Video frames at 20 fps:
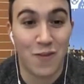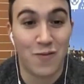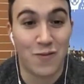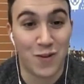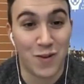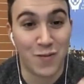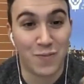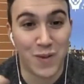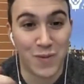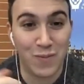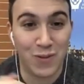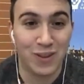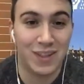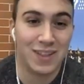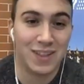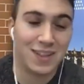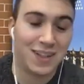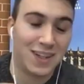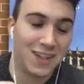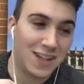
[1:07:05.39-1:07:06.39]
From people
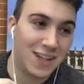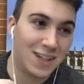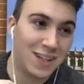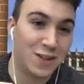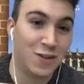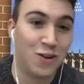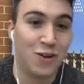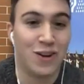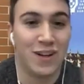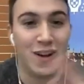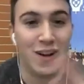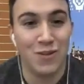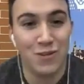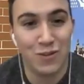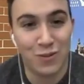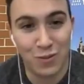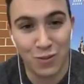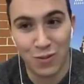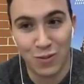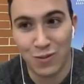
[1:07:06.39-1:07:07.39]
that is going
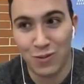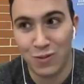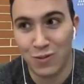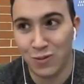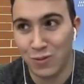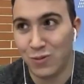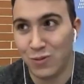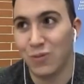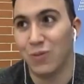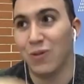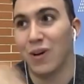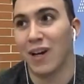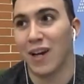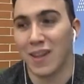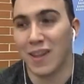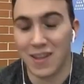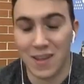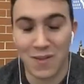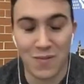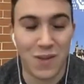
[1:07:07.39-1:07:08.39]
out to
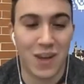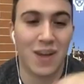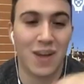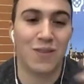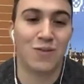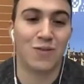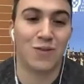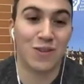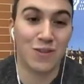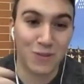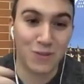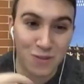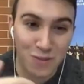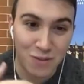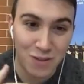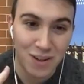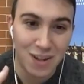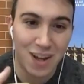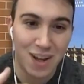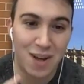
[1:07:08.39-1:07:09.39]
academia and to industry,